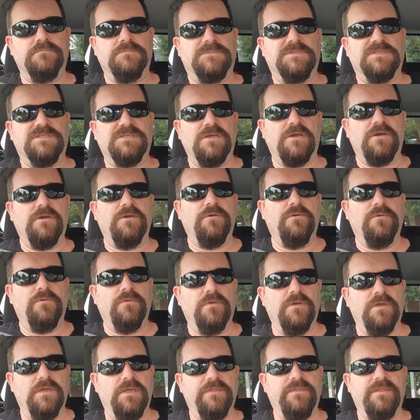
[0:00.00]
So
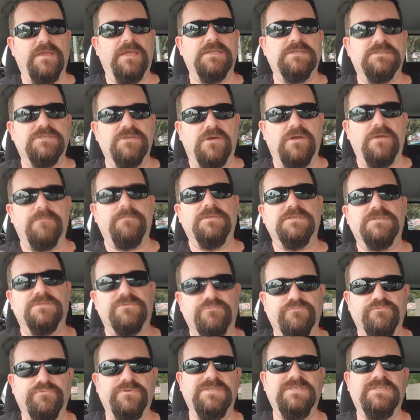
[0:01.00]
in that time, it's
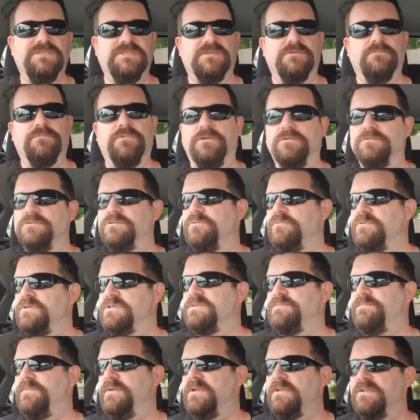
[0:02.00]
reasonable to
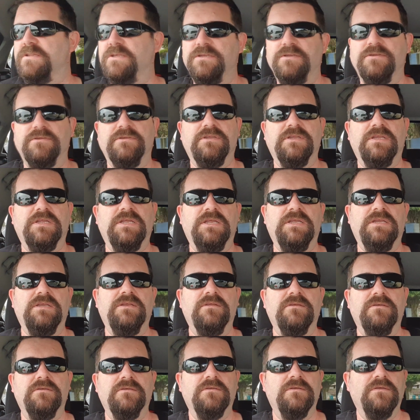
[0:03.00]
expect that you
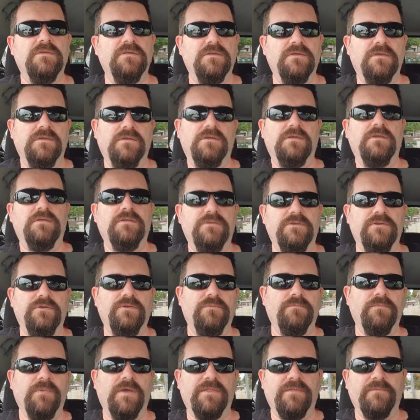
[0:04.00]
need
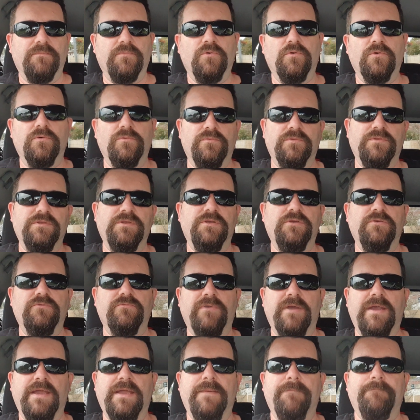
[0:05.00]
new motherboard with new
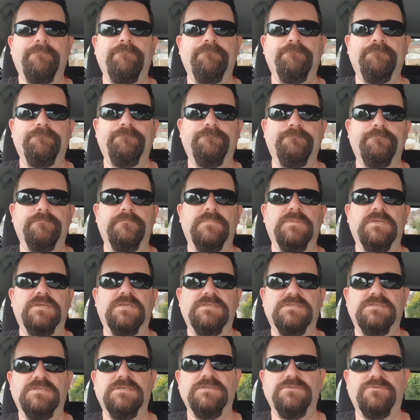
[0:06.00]
RAM,
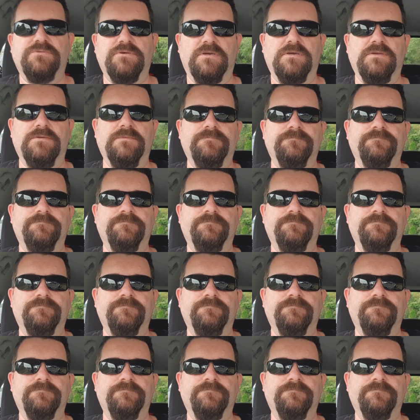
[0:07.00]
etc.